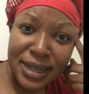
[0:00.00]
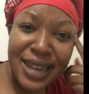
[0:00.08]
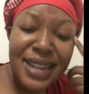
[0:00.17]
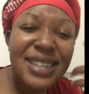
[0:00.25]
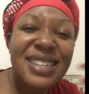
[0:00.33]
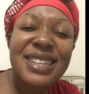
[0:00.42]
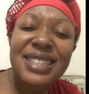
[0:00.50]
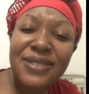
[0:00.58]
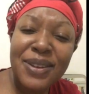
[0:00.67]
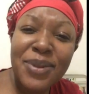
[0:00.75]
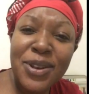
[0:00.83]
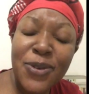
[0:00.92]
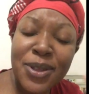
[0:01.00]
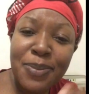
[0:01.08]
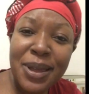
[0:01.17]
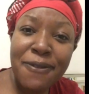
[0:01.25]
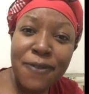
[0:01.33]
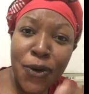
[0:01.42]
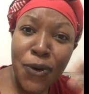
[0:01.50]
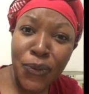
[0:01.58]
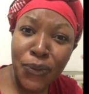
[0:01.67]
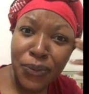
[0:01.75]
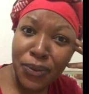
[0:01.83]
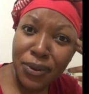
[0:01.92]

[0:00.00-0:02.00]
I transfer money with my phone.